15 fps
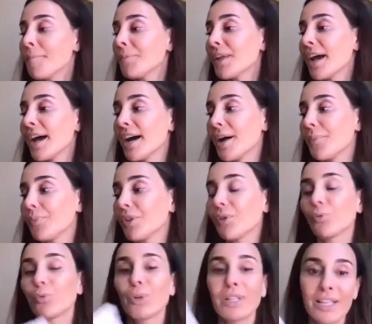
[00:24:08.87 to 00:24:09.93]
Um,
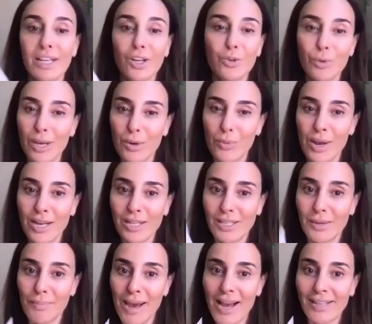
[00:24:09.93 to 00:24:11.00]
really a great way to
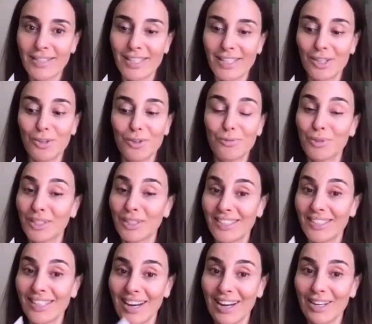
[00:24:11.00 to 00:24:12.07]
mask that you're really
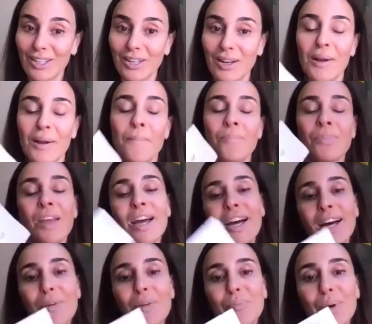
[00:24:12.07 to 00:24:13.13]
tired.
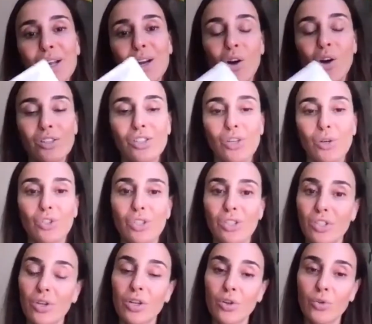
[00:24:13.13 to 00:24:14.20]
Uh, but also just
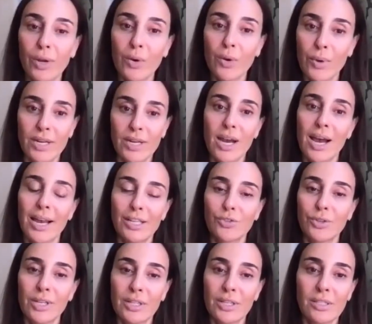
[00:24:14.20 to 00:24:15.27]
a great way to
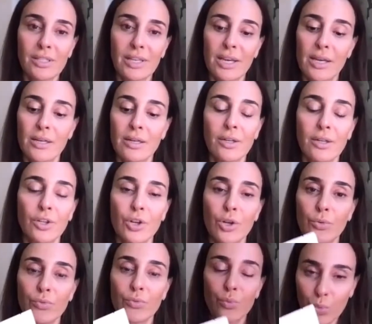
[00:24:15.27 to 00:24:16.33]
hydrate the skin. You
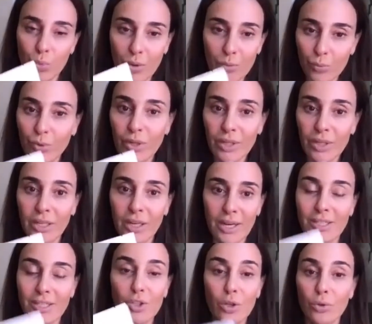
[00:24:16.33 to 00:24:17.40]
know, a really
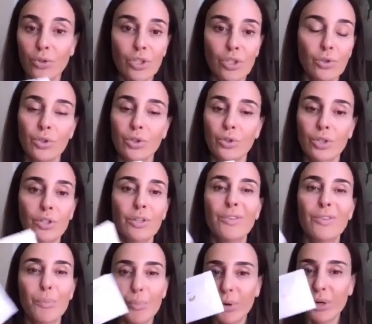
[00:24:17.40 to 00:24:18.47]
nice go to. You can
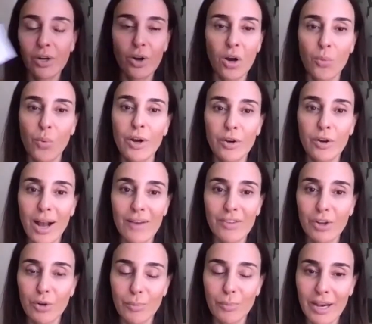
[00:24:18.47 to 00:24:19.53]
even put it on while you're having
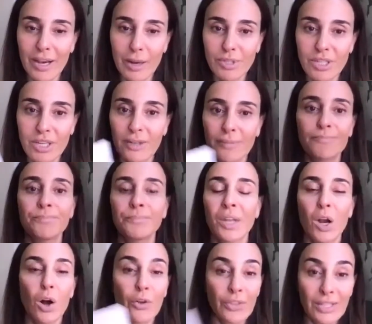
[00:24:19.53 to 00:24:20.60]
your makeup done
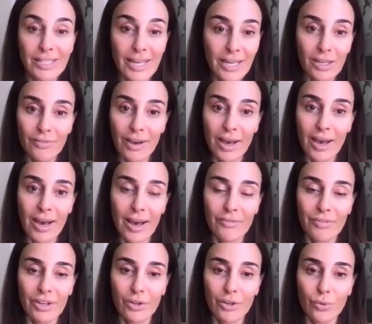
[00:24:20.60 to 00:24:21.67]
on the day of ha-
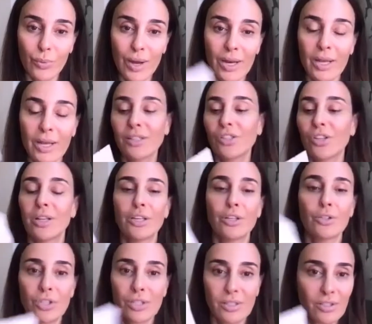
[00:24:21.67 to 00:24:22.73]
having your wedding so that you
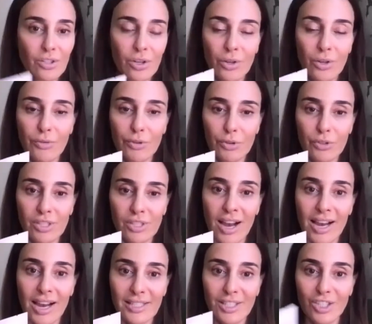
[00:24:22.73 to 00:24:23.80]
just, you know, give your
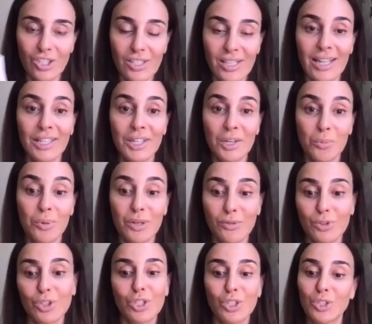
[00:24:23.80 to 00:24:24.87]
eyes just that little bit of a
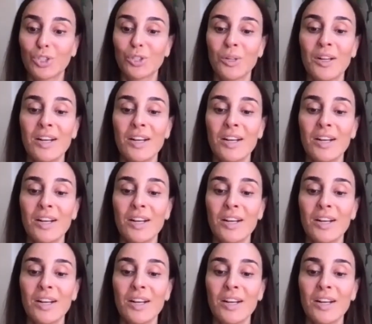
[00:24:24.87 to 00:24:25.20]
zhuzh.